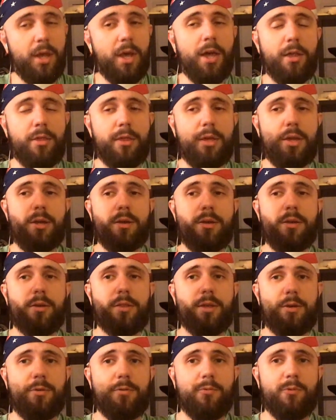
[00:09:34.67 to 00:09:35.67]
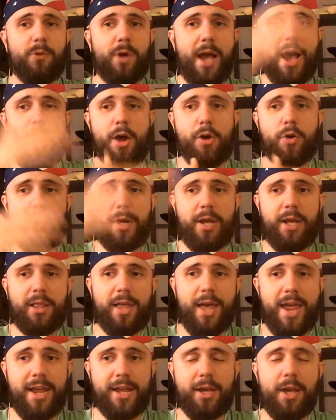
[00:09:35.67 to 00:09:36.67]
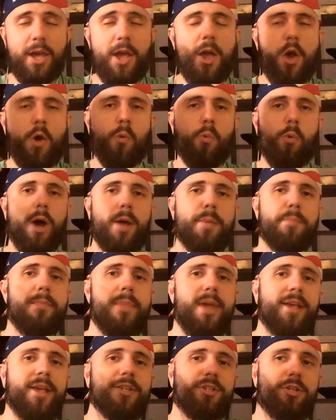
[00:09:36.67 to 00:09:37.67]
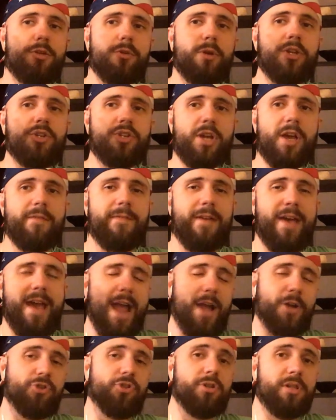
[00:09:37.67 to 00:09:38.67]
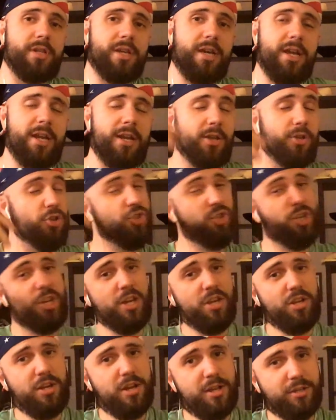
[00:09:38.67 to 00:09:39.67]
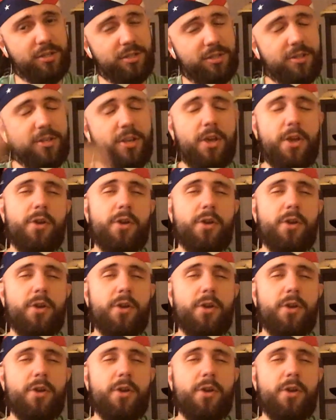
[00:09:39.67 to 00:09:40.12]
then how do we what makes UHF actually genius